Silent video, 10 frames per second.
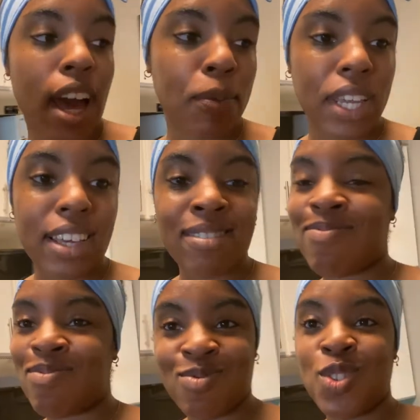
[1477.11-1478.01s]
I'm gonna
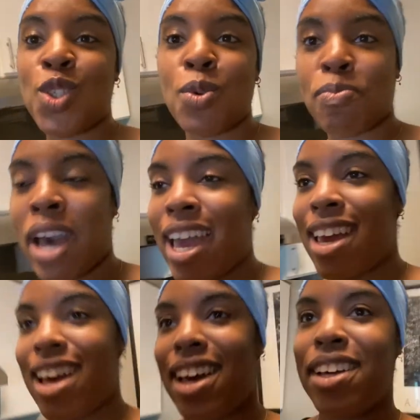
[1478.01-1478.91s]
do
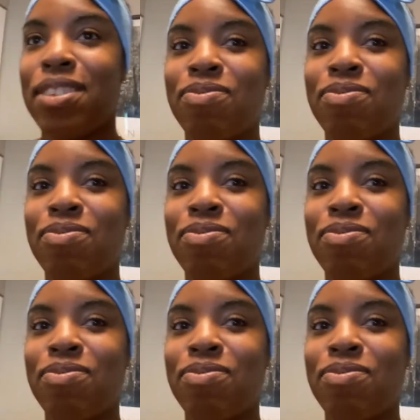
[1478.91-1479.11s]
my